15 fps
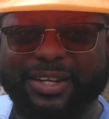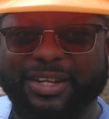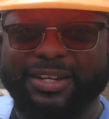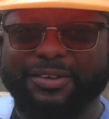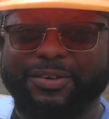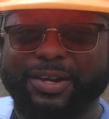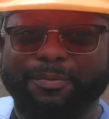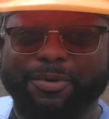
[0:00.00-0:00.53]

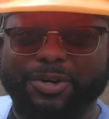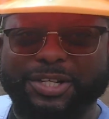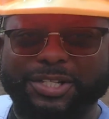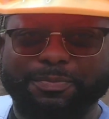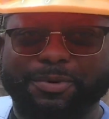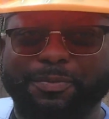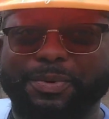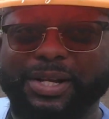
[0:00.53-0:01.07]
when I bought this
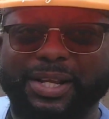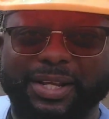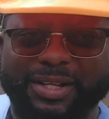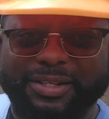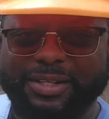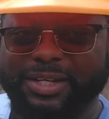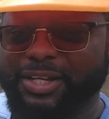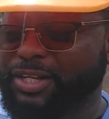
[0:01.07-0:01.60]
property,
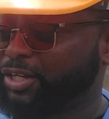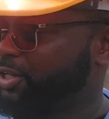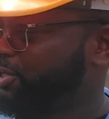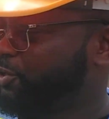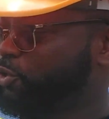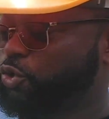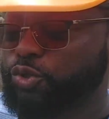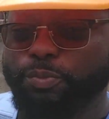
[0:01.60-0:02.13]

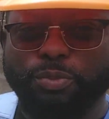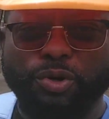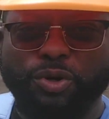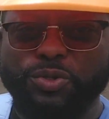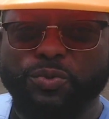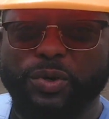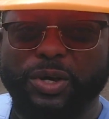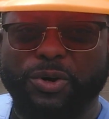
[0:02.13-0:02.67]
those
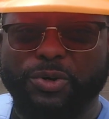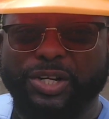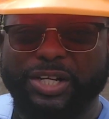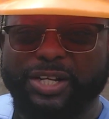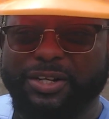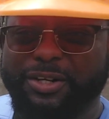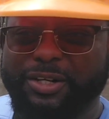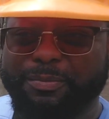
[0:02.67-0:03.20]
blocks were
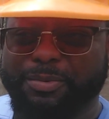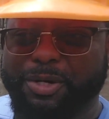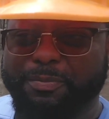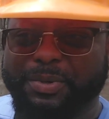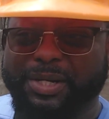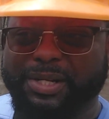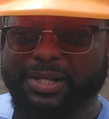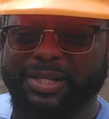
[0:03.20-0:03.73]
already on the
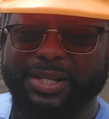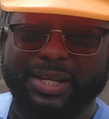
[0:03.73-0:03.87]
property.